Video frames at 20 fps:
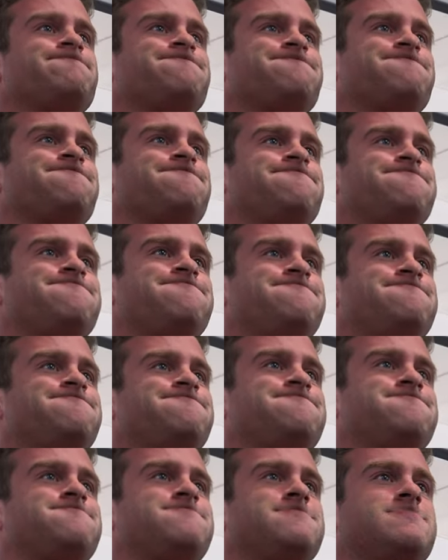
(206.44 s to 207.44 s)
We had talked
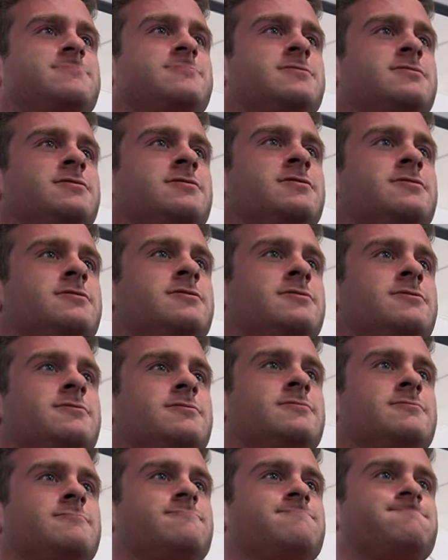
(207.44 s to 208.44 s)
off camera about a
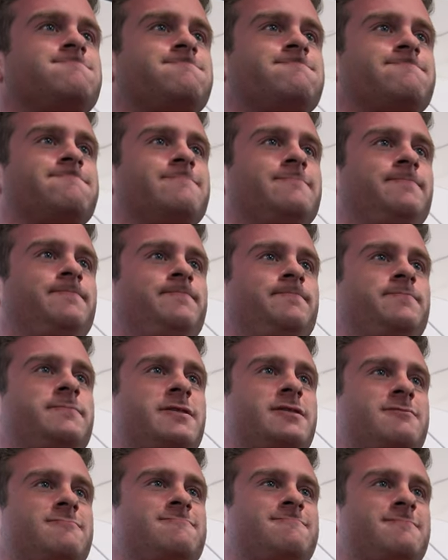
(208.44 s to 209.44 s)
little bit about getting
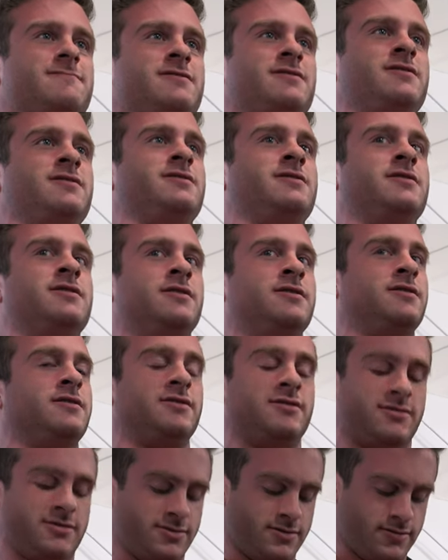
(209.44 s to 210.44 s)
blood into the muscle,
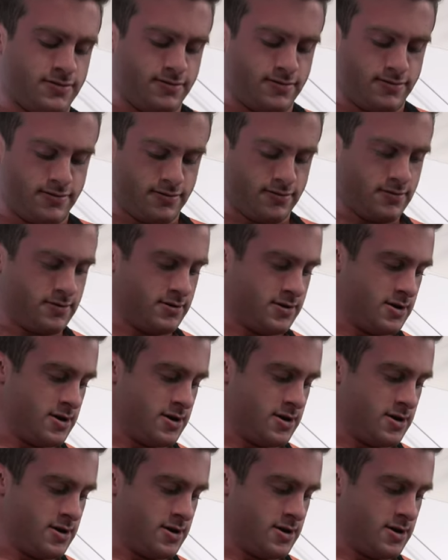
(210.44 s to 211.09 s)
and what a lot of people are.